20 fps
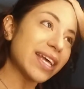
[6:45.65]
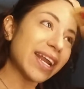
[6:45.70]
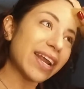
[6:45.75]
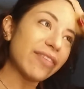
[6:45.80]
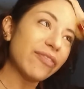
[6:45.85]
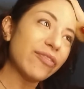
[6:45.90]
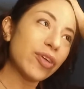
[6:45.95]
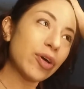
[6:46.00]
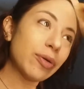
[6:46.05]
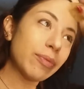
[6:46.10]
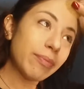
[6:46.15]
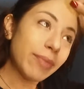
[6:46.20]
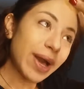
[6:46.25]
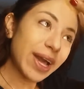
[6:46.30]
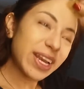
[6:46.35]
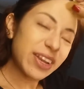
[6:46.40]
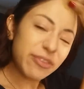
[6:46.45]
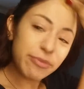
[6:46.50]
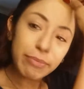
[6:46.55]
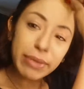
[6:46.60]
that I feel
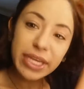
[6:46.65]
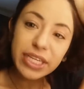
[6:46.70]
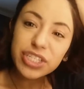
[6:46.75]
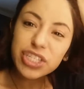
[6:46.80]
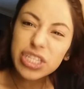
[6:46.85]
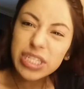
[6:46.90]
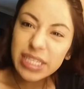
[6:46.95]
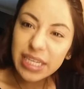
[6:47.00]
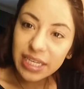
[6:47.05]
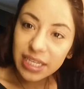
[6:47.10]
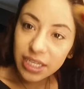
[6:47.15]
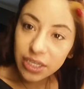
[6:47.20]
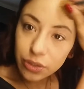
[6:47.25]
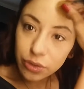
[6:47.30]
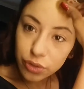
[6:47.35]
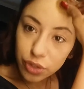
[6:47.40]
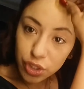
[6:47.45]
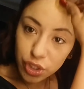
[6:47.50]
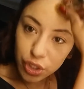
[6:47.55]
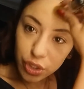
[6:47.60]
might have been just a
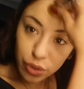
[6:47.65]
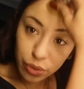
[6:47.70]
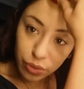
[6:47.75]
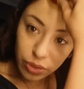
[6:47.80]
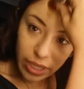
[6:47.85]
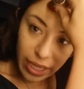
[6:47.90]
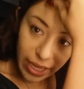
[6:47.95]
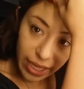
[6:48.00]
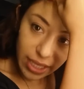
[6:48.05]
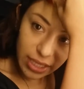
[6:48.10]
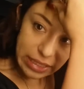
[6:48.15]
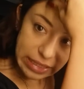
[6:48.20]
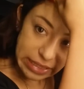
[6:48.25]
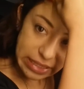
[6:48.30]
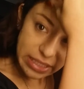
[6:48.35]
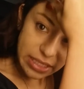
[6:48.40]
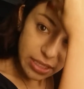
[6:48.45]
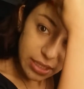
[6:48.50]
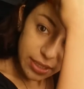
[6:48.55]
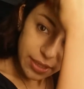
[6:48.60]
little too
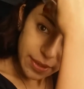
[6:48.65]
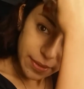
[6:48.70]
light.